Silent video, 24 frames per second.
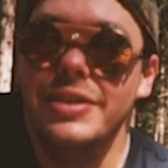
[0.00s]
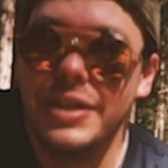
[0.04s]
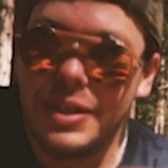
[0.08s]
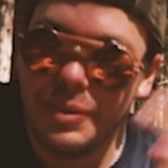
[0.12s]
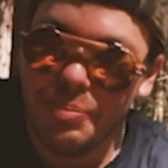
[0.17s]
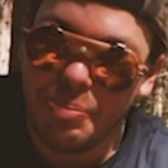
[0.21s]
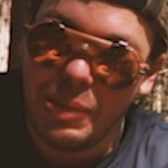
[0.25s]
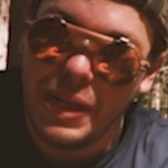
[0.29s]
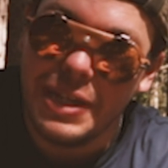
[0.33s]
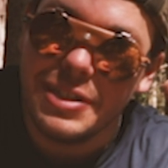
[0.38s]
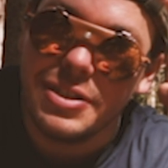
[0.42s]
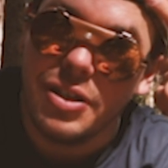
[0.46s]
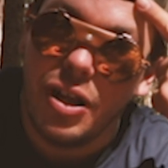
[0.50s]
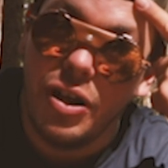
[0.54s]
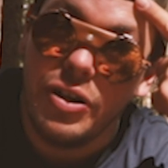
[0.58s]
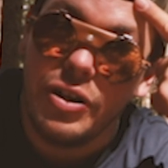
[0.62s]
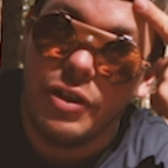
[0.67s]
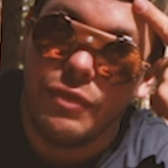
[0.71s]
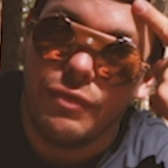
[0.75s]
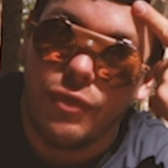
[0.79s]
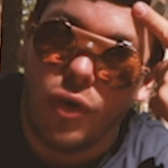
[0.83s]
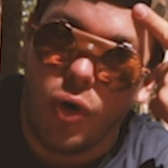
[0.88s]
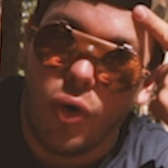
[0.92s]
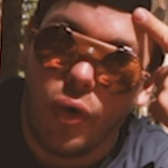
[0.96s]
you can place it on
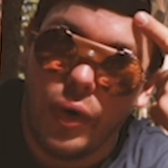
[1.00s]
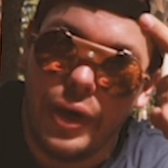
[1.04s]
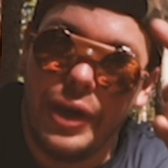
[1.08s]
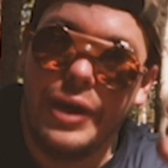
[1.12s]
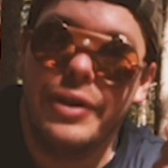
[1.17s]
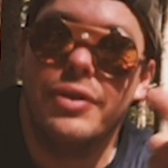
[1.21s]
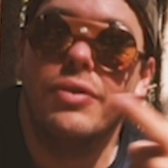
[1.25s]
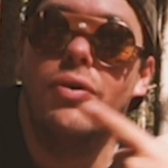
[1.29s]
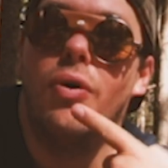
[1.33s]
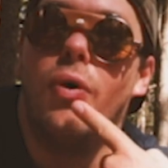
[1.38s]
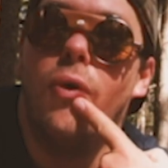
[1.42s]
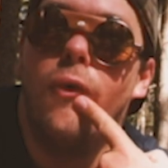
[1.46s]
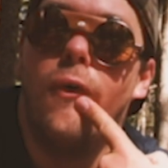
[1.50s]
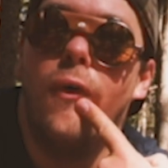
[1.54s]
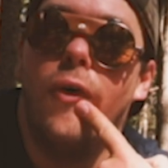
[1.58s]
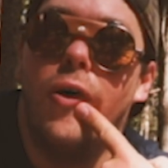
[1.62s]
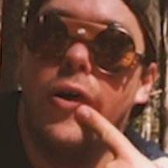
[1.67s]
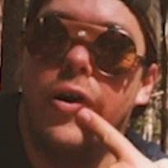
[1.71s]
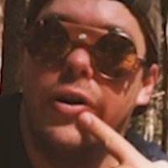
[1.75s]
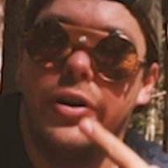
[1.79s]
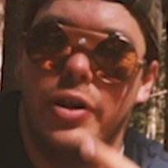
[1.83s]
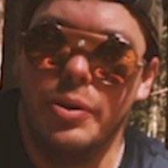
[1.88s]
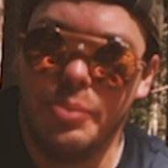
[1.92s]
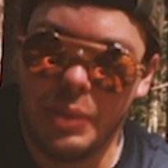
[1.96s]
your forehead or
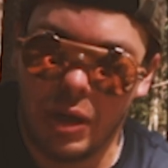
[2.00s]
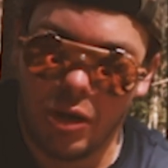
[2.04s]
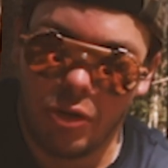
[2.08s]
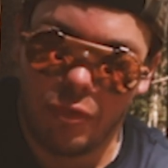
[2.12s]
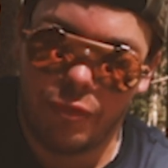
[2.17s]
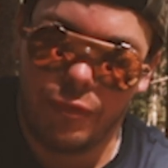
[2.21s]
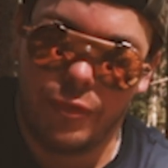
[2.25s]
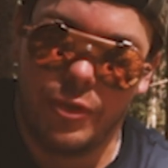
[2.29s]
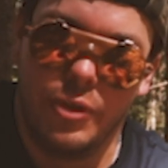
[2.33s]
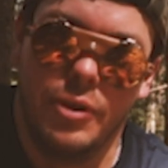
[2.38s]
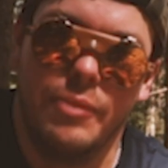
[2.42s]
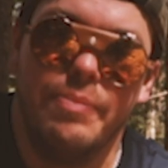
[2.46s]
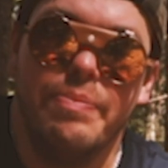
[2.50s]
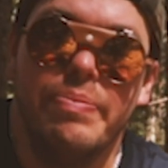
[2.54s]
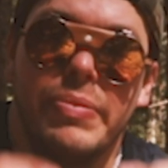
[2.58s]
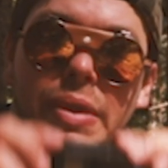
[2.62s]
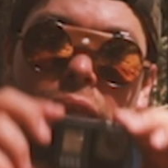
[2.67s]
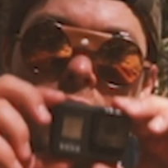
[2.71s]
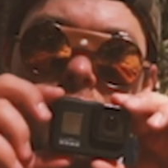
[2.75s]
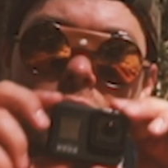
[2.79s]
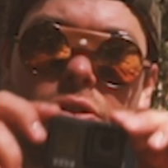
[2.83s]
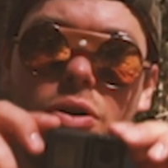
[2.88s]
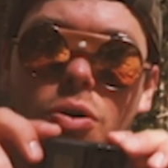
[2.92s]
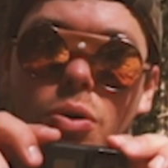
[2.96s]
on your mouth.
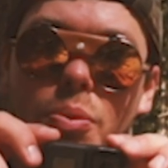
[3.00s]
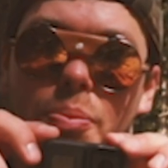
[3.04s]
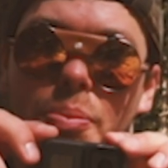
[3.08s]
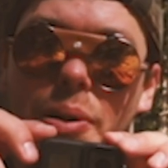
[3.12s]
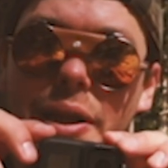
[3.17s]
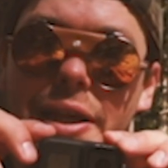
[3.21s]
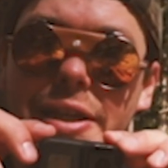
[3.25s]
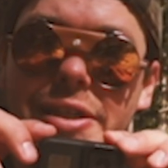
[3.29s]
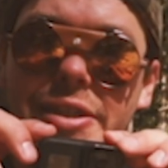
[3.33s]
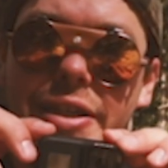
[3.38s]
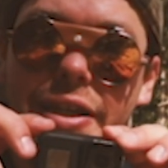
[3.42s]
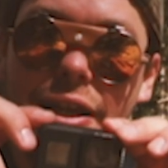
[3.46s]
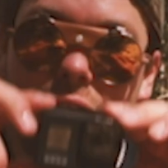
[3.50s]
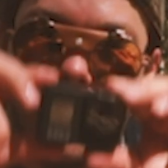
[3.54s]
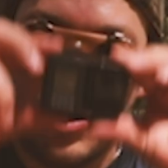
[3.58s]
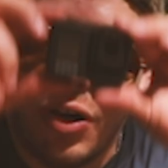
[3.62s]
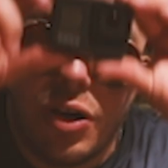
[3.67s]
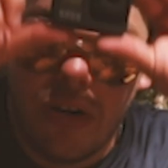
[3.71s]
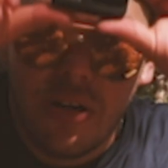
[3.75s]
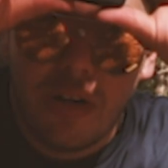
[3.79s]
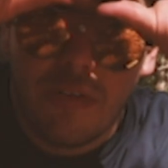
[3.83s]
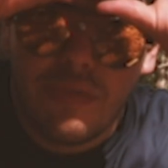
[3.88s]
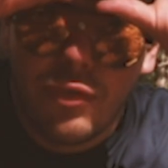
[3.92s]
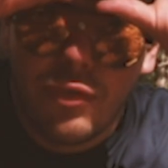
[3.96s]
So placing it on the